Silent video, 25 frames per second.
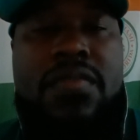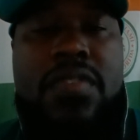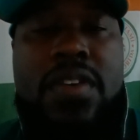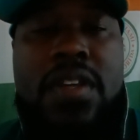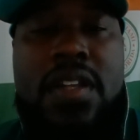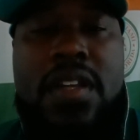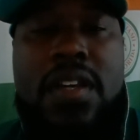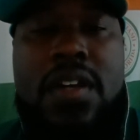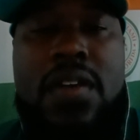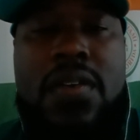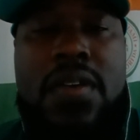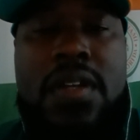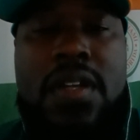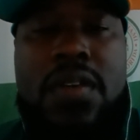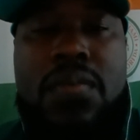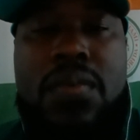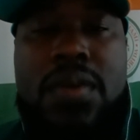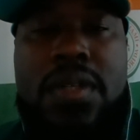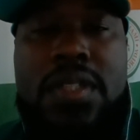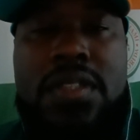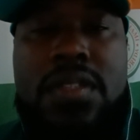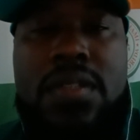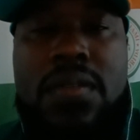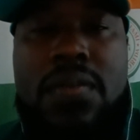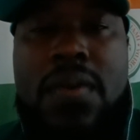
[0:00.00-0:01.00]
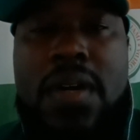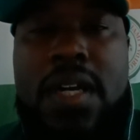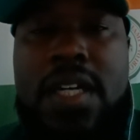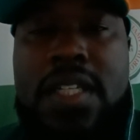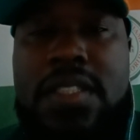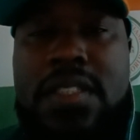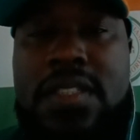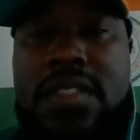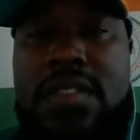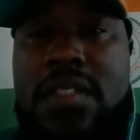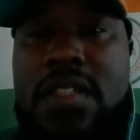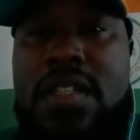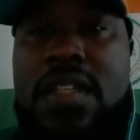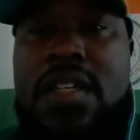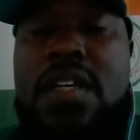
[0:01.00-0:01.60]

video and it went to waste.